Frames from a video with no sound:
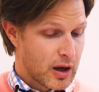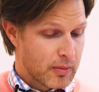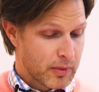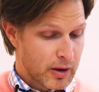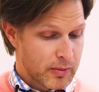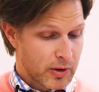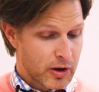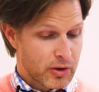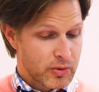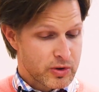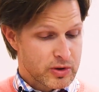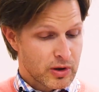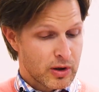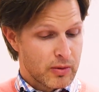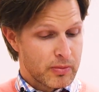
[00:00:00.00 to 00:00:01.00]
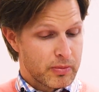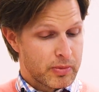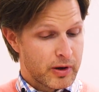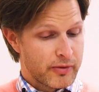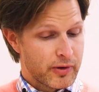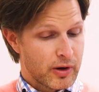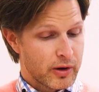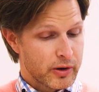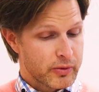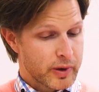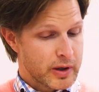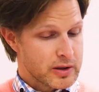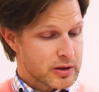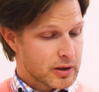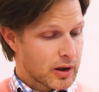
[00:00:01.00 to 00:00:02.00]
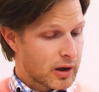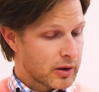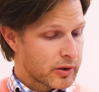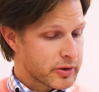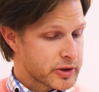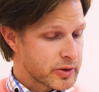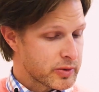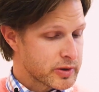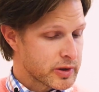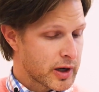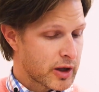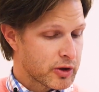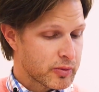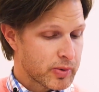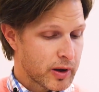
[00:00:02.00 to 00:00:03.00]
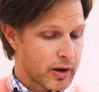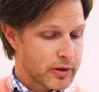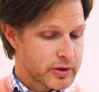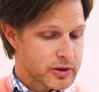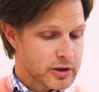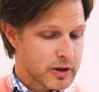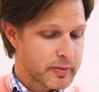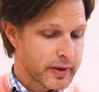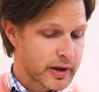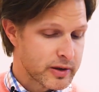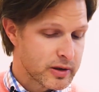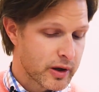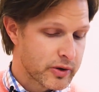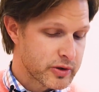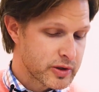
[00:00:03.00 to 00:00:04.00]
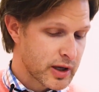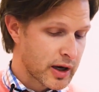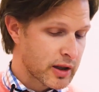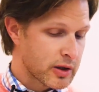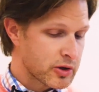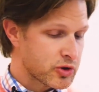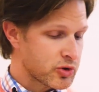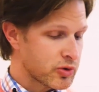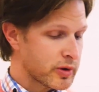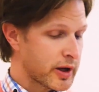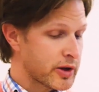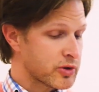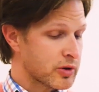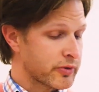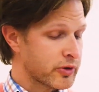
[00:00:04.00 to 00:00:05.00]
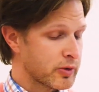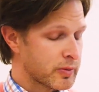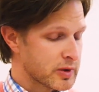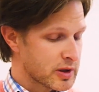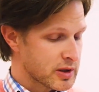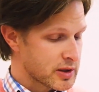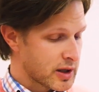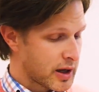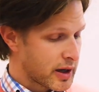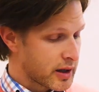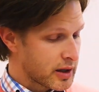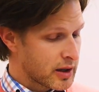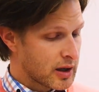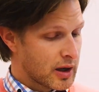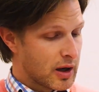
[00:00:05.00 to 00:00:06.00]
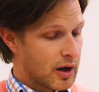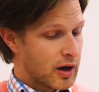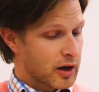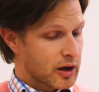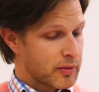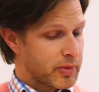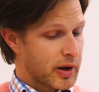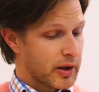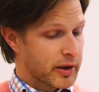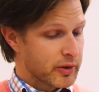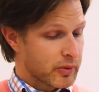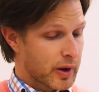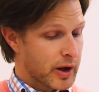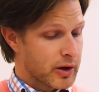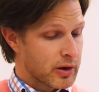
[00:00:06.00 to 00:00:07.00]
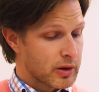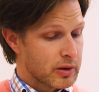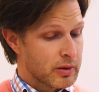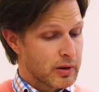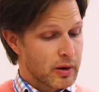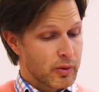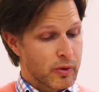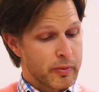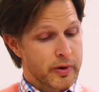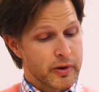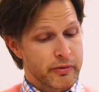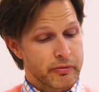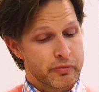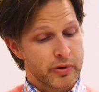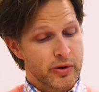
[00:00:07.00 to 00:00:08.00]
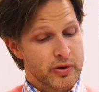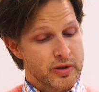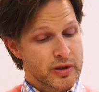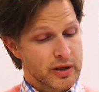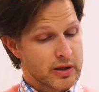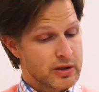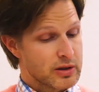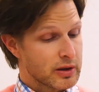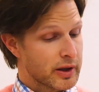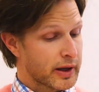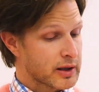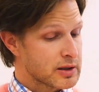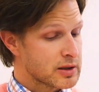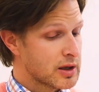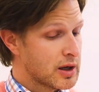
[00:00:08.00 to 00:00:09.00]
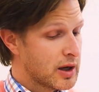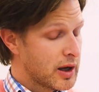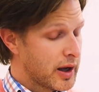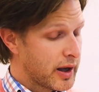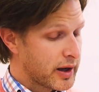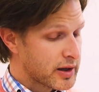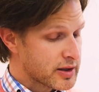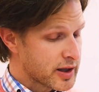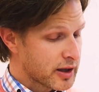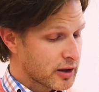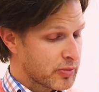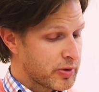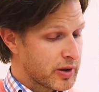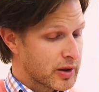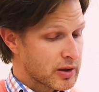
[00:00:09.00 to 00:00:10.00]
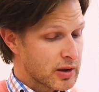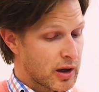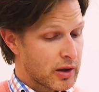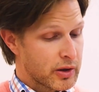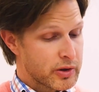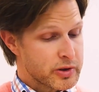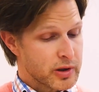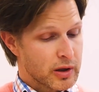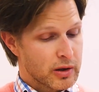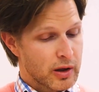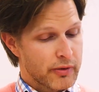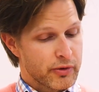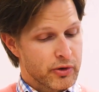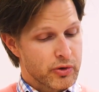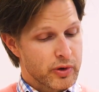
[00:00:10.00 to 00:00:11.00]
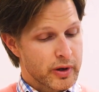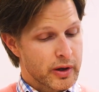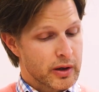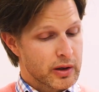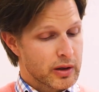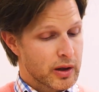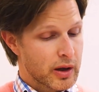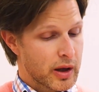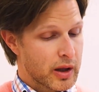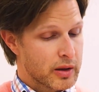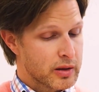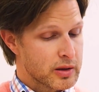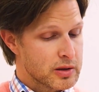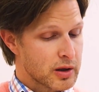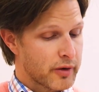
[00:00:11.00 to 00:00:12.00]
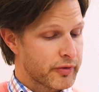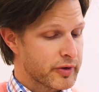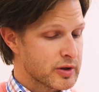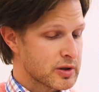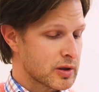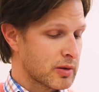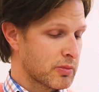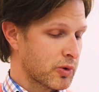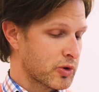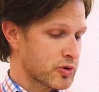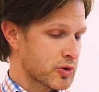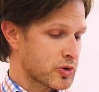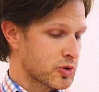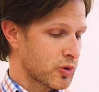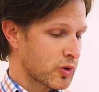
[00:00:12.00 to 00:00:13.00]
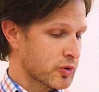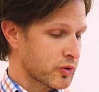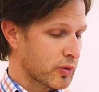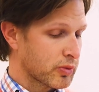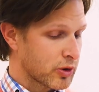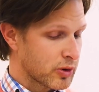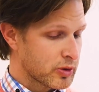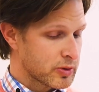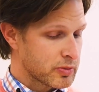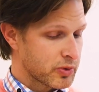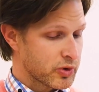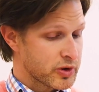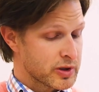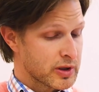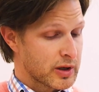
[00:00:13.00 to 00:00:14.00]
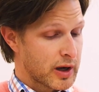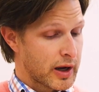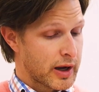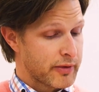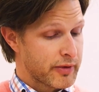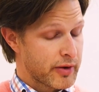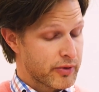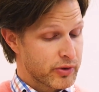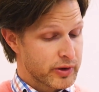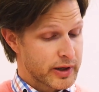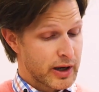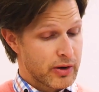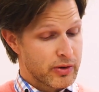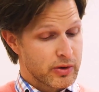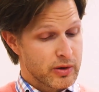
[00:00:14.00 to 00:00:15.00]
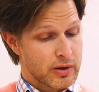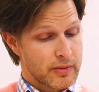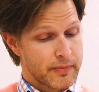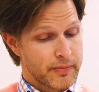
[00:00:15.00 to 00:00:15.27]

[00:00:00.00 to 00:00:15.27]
My mother was above all a great scholar. She was an anthropologist committed to understanding the true nature of human society, a compelling writer, a woman of piercing intellect and encyclopedic knowledge, a clever critic, and the toughest and most resourceful person I have ever encountered.